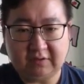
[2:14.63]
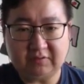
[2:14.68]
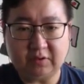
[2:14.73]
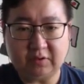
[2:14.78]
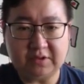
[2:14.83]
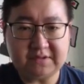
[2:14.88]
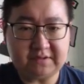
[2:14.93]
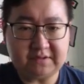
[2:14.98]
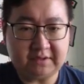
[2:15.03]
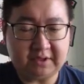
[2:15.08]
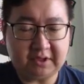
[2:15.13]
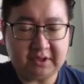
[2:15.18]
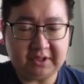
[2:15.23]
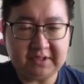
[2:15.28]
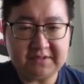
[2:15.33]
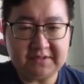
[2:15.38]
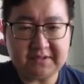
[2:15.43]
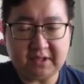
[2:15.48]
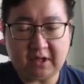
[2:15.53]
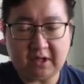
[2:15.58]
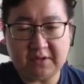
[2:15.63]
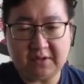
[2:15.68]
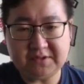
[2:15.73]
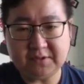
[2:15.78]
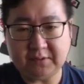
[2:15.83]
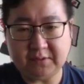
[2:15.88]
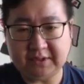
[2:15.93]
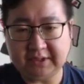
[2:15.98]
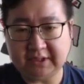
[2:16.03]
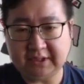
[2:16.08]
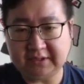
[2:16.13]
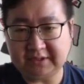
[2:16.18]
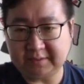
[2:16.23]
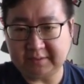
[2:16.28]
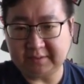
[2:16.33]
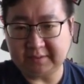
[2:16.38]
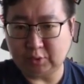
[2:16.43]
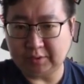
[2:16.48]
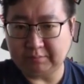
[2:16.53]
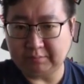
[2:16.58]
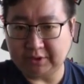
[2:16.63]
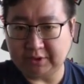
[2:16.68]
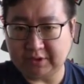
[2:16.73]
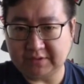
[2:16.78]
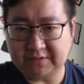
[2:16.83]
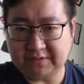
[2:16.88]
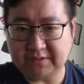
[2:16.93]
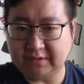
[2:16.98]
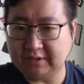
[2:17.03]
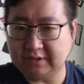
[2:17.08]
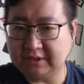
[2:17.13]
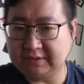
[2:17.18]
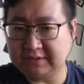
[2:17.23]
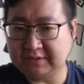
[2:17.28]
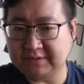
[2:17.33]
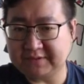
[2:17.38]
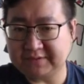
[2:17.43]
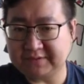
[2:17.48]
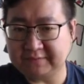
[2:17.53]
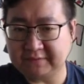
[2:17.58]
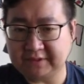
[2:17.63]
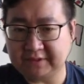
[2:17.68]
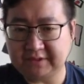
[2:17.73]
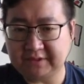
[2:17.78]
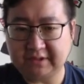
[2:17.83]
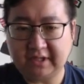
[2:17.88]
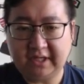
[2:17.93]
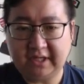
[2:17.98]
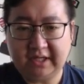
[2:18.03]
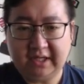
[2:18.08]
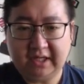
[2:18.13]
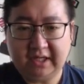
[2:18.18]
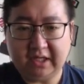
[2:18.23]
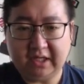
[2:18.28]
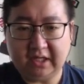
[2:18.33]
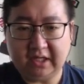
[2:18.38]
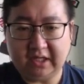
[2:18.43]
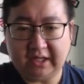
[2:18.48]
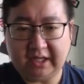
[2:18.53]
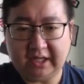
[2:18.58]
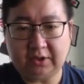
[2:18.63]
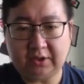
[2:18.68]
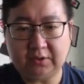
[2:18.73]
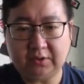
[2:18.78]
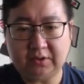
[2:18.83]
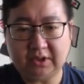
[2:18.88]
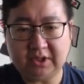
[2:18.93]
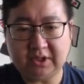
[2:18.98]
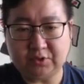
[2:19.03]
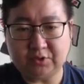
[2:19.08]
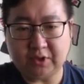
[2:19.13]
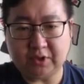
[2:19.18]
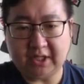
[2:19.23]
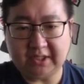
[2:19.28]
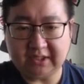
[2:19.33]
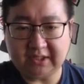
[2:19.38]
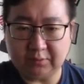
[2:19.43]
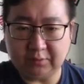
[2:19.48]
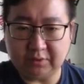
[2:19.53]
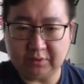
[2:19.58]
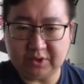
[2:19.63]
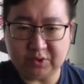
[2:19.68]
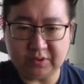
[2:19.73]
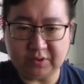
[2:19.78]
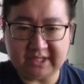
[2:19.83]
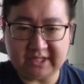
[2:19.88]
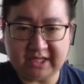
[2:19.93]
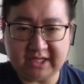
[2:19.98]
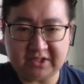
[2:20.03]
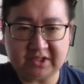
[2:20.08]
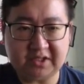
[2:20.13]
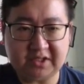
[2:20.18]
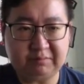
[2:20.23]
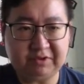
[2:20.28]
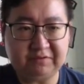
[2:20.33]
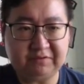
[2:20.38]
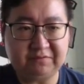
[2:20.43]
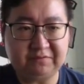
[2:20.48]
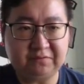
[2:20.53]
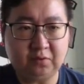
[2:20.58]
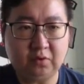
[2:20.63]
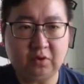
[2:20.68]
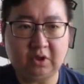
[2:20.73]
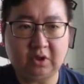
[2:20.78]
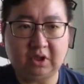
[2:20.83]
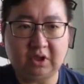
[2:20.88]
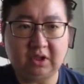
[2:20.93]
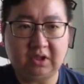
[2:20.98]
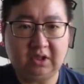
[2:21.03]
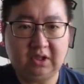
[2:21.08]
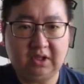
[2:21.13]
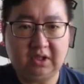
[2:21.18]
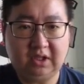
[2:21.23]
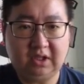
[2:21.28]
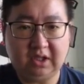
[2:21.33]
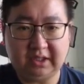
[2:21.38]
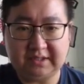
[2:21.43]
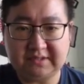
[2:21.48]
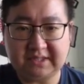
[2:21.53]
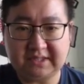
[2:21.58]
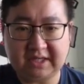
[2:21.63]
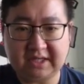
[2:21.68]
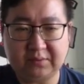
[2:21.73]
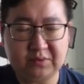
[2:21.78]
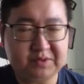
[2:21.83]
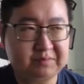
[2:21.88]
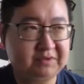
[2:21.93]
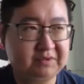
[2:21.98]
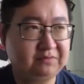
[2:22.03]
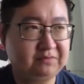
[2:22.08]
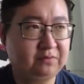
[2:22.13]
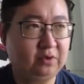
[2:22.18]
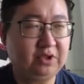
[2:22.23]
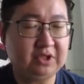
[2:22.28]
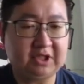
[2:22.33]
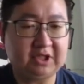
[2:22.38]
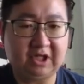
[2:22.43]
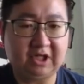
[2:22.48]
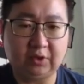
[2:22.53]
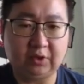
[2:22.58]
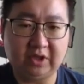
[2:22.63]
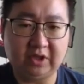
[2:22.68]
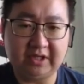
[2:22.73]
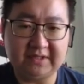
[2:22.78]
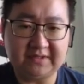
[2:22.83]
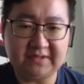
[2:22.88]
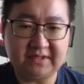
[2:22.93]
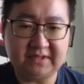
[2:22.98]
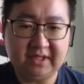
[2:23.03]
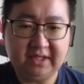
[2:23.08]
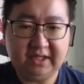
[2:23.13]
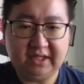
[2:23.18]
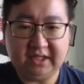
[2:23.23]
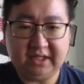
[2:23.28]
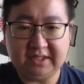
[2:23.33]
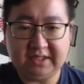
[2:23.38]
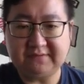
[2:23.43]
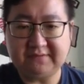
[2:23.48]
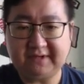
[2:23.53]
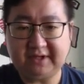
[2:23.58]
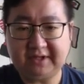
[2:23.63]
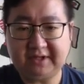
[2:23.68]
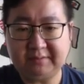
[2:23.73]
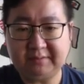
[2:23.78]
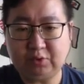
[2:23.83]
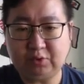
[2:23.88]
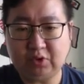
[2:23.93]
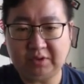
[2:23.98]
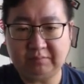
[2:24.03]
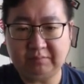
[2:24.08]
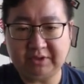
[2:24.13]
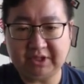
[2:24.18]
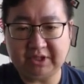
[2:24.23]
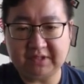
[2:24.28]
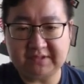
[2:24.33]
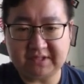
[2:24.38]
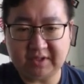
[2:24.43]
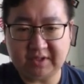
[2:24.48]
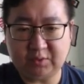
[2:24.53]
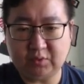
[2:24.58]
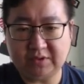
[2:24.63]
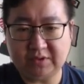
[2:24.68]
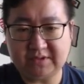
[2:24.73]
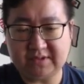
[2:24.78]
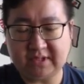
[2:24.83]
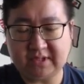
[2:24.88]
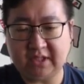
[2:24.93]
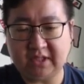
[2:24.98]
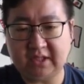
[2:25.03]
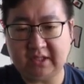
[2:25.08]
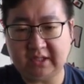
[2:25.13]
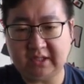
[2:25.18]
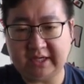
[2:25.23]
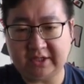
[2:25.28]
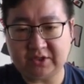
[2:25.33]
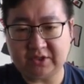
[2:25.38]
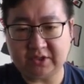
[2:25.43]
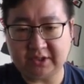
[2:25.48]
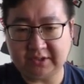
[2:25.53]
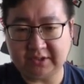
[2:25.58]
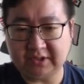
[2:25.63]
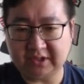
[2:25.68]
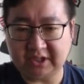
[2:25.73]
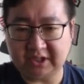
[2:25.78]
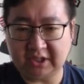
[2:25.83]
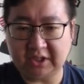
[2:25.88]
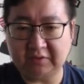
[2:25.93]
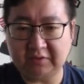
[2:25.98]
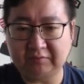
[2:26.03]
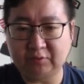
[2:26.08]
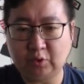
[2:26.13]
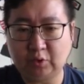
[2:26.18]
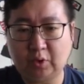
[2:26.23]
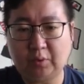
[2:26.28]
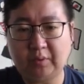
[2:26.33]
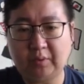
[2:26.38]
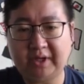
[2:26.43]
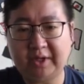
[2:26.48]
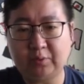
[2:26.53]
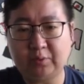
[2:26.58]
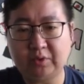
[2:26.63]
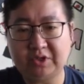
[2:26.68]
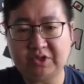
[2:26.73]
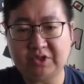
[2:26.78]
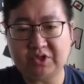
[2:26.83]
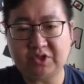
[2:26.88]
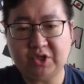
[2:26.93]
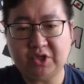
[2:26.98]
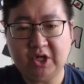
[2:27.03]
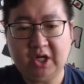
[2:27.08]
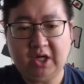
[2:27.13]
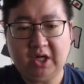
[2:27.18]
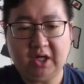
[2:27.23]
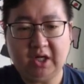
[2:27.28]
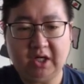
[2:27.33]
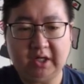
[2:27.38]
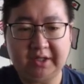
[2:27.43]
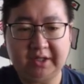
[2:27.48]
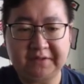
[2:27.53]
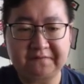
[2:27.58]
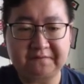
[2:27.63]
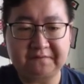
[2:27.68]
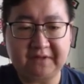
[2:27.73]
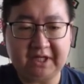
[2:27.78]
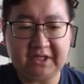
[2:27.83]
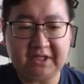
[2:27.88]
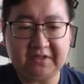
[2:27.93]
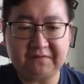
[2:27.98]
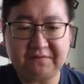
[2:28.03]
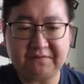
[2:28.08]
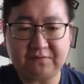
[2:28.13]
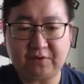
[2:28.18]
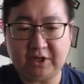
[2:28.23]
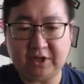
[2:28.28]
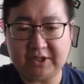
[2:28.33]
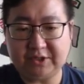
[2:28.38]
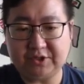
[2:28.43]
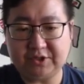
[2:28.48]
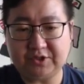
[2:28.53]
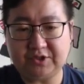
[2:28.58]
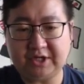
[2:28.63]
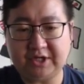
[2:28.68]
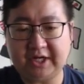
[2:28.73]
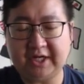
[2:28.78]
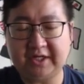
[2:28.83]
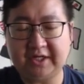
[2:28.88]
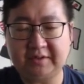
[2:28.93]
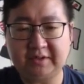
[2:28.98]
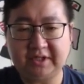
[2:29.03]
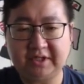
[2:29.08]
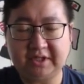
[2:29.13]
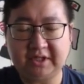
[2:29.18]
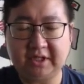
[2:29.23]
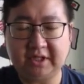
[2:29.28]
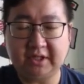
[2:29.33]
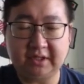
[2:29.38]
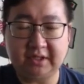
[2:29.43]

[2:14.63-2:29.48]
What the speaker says: Of course, there is also another important person in this event, Harold Hardrada, which was actually before, his time was before the conquest. He's very important because he was actually the king of Norway, which invaded France and